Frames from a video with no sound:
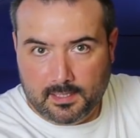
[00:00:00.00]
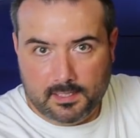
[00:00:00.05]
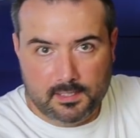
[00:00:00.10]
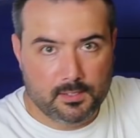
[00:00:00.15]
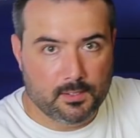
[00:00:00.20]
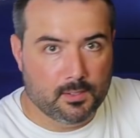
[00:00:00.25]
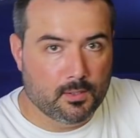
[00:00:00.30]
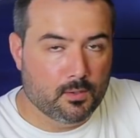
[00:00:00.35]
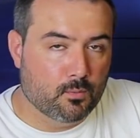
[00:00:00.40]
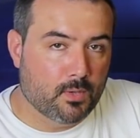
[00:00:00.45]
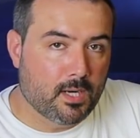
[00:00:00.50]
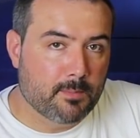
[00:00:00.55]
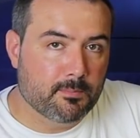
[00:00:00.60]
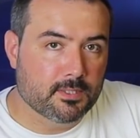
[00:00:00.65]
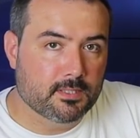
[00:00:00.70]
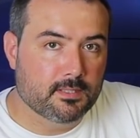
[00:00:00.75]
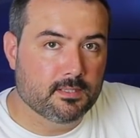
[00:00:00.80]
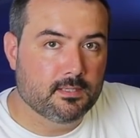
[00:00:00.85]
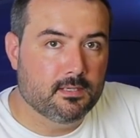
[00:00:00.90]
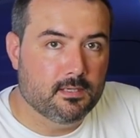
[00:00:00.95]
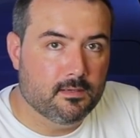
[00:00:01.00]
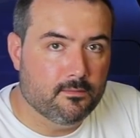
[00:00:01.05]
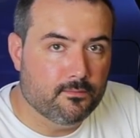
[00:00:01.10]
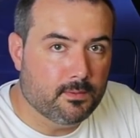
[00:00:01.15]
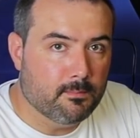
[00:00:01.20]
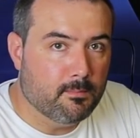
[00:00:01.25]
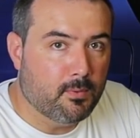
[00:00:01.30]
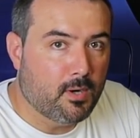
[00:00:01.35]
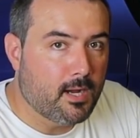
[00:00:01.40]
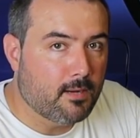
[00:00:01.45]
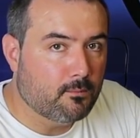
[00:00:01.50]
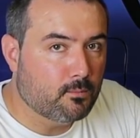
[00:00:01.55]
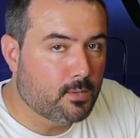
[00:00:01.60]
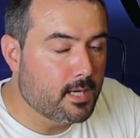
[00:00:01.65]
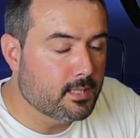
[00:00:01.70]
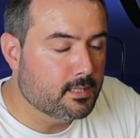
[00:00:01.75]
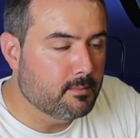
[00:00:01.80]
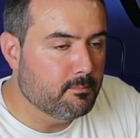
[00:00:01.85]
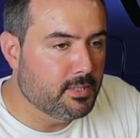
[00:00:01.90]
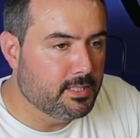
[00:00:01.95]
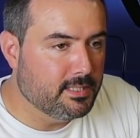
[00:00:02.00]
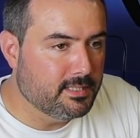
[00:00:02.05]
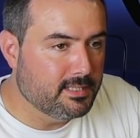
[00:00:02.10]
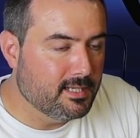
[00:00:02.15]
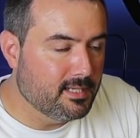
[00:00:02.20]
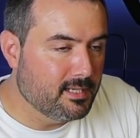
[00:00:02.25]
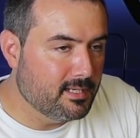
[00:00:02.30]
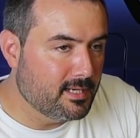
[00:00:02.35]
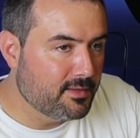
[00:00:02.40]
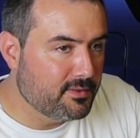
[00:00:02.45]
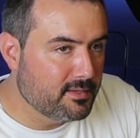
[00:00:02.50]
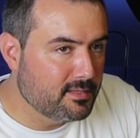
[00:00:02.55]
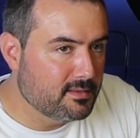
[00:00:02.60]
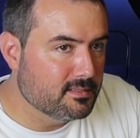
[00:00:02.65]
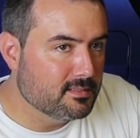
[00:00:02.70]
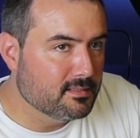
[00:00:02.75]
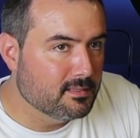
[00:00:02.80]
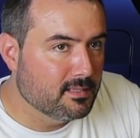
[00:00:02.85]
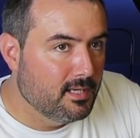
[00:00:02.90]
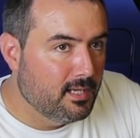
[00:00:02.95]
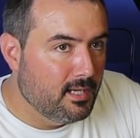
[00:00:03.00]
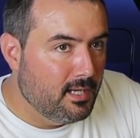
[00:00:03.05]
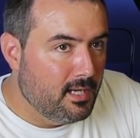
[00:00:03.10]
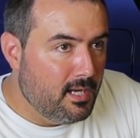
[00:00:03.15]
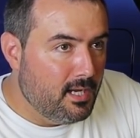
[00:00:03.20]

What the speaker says: you know, replica of the Rocket Bunny kit. And I think the